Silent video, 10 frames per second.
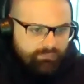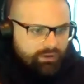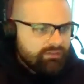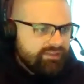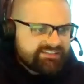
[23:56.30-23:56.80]

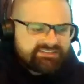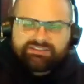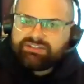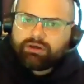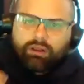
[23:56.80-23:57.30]
that's the
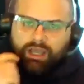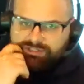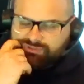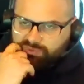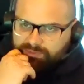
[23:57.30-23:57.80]
deal. I
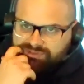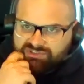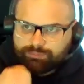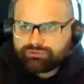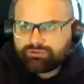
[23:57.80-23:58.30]
just want to be
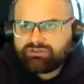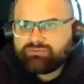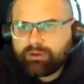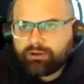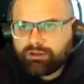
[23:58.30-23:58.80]
super
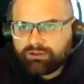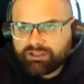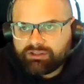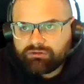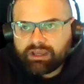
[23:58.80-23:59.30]
transparent and
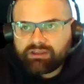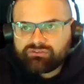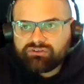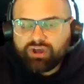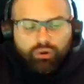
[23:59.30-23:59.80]
let you guys know